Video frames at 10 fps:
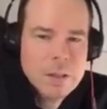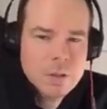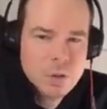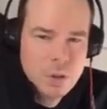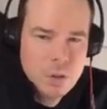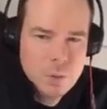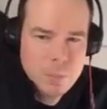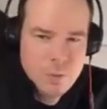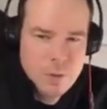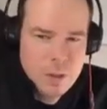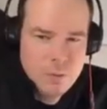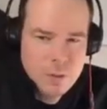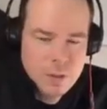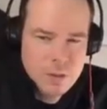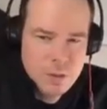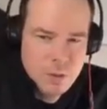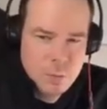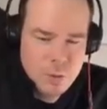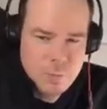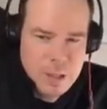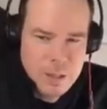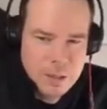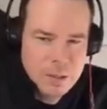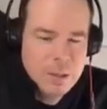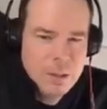So you do a move alpha and you do a move beta.